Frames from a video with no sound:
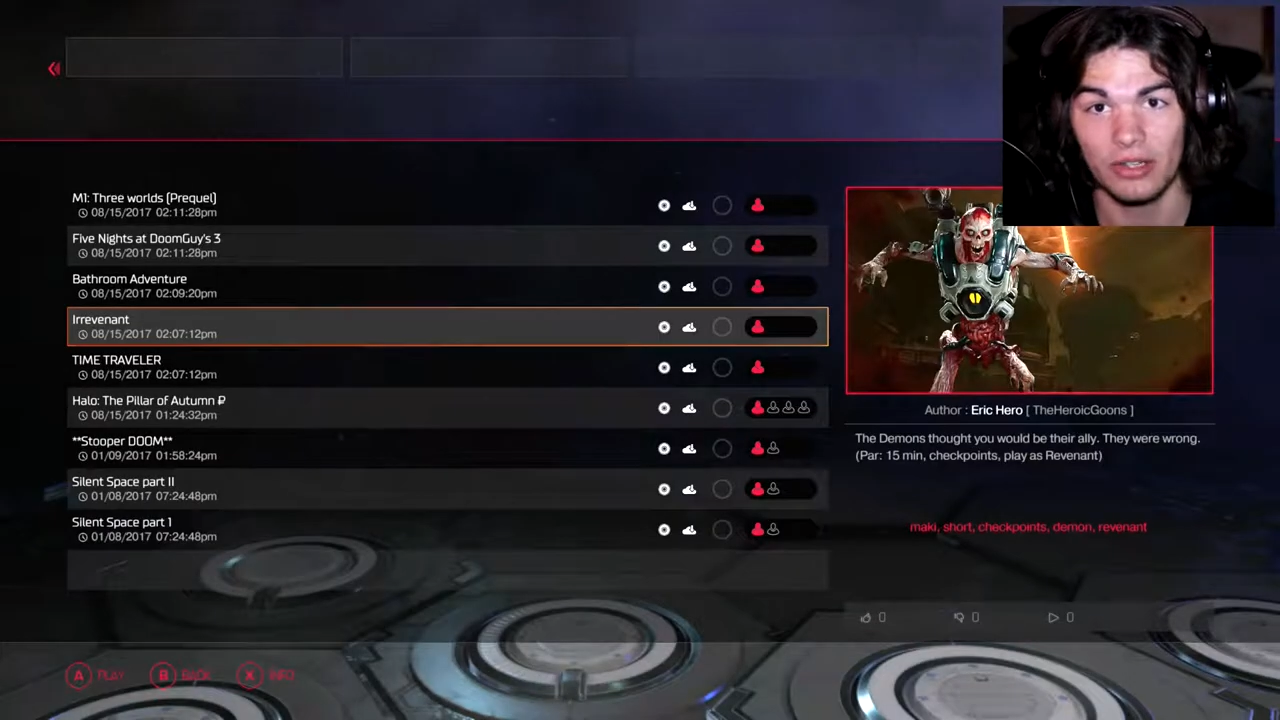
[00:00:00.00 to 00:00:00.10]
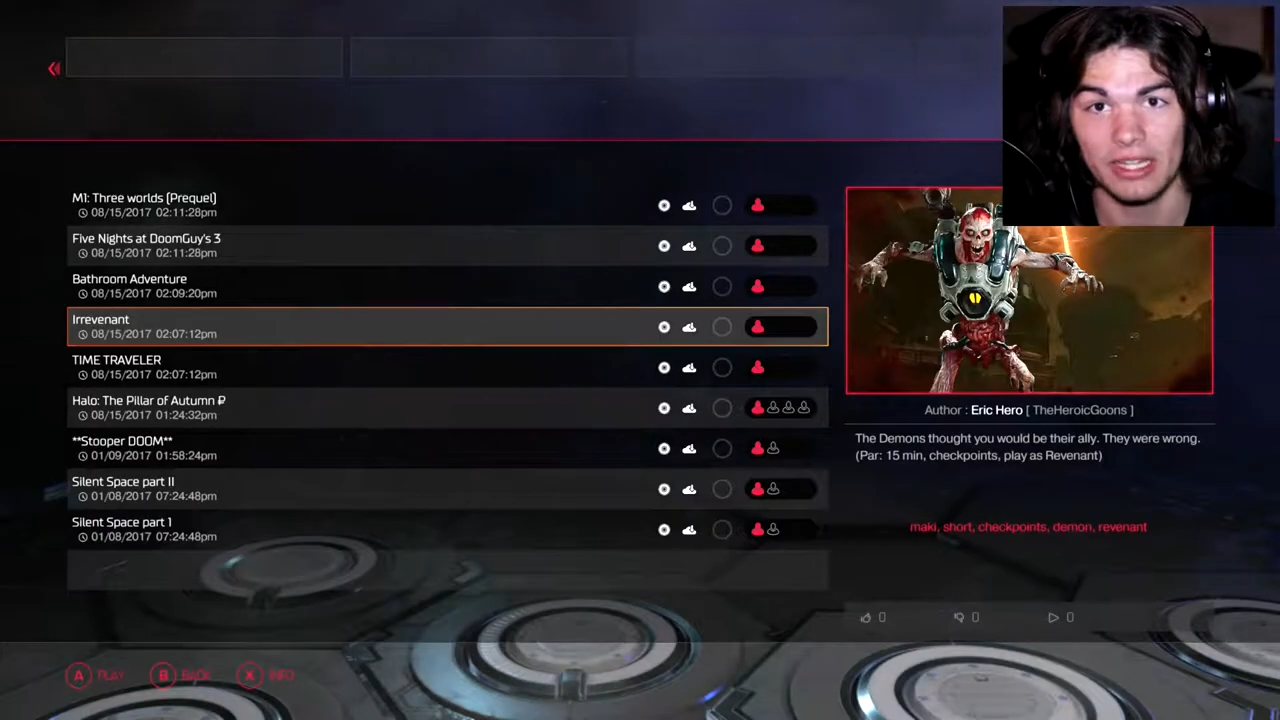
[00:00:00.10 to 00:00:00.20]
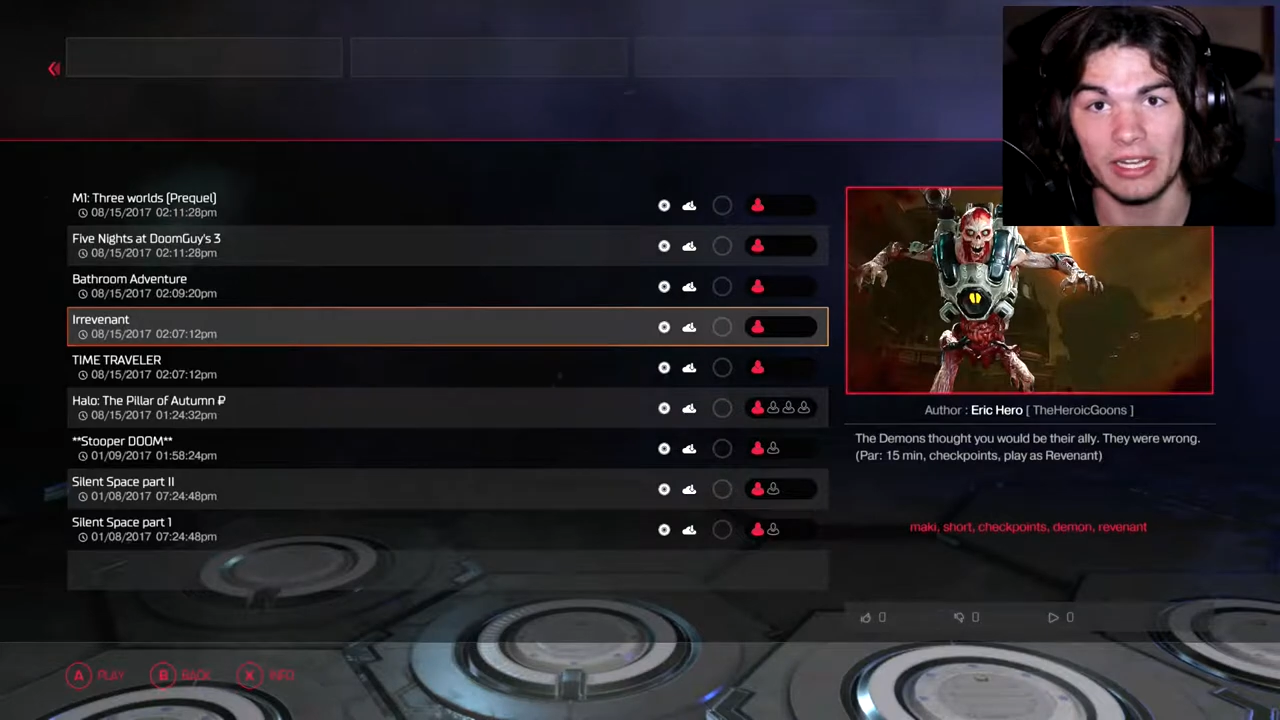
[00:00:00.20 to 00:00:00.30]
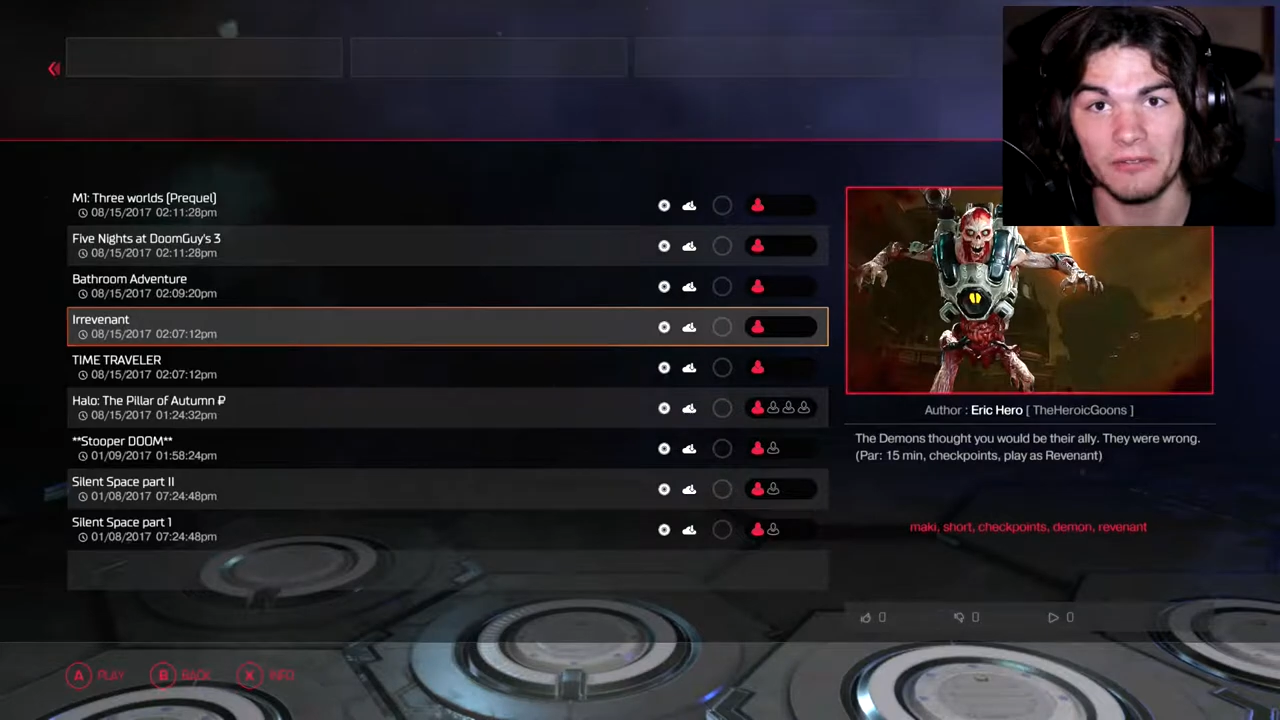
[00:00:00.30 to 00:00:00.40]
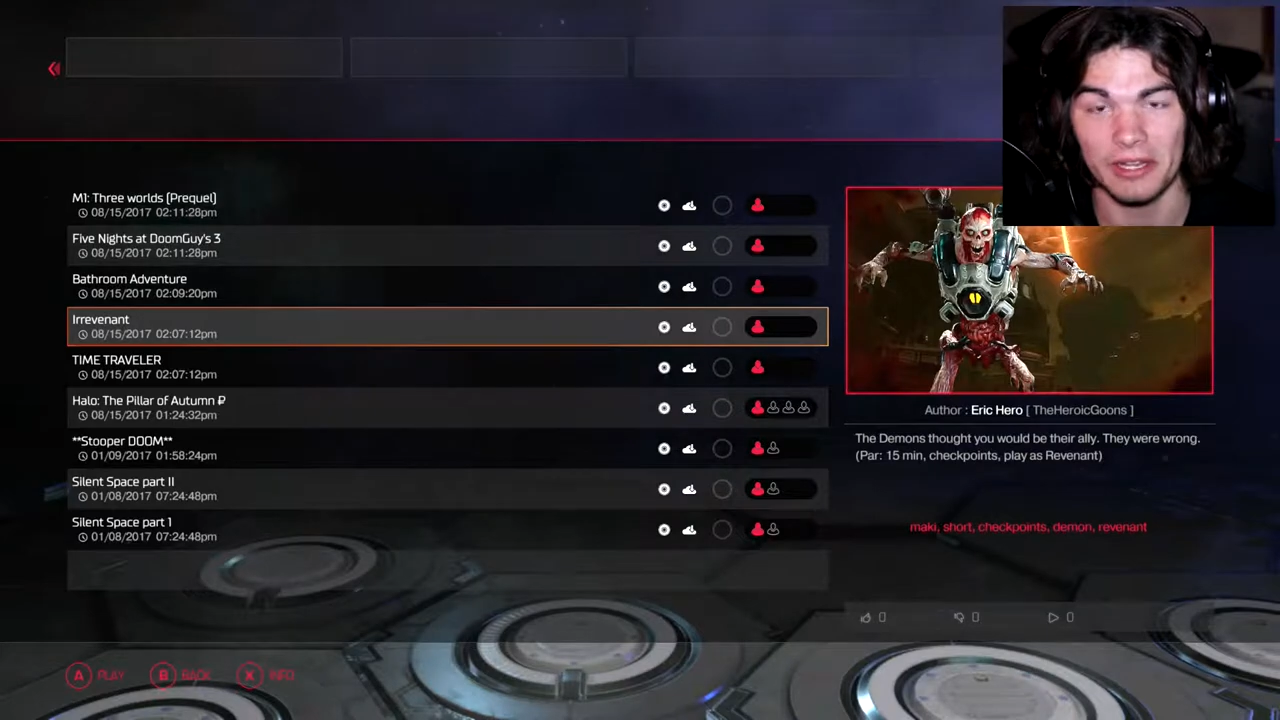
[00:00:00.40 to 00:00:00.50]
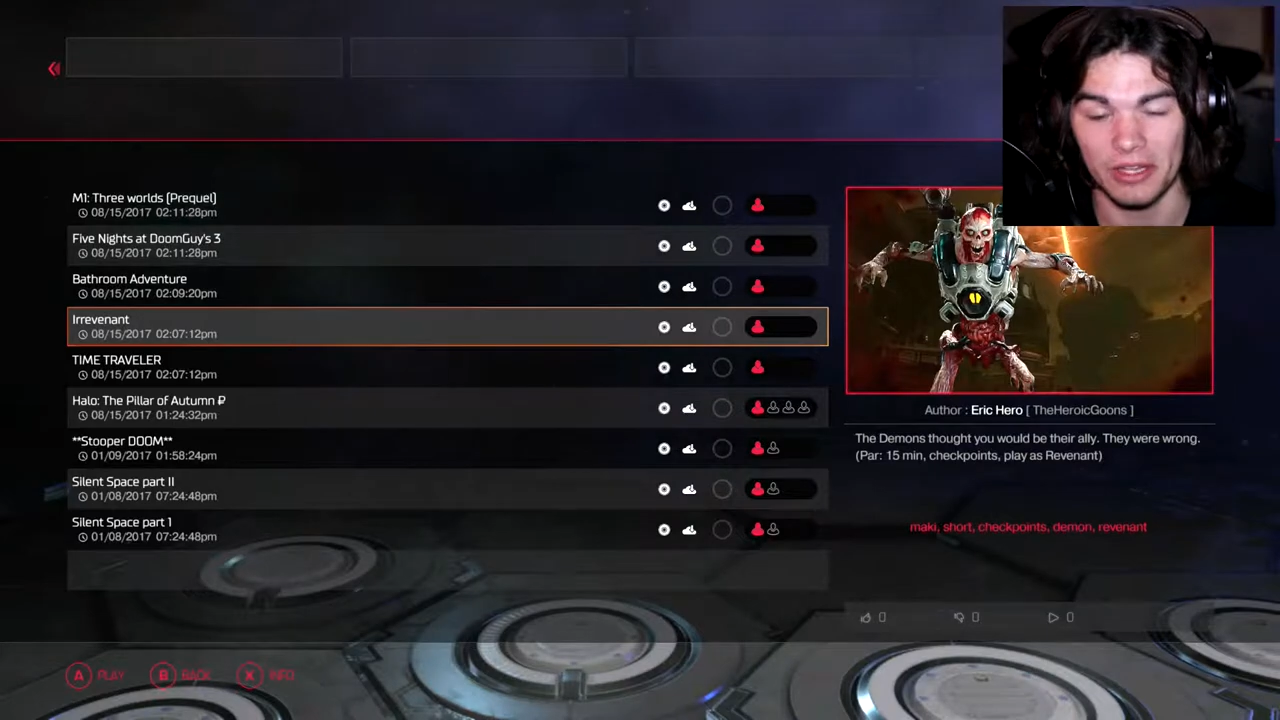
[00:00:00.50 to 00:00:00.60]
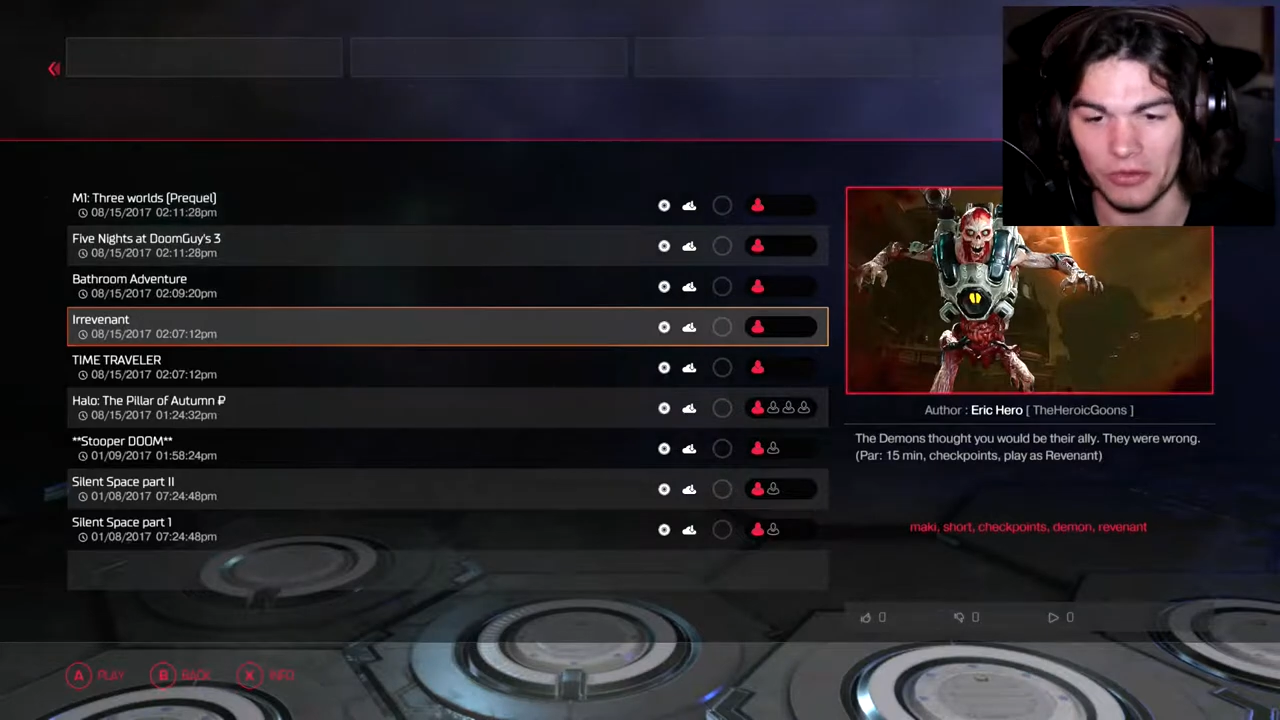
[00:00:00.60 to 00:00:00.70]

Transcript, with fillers: that a video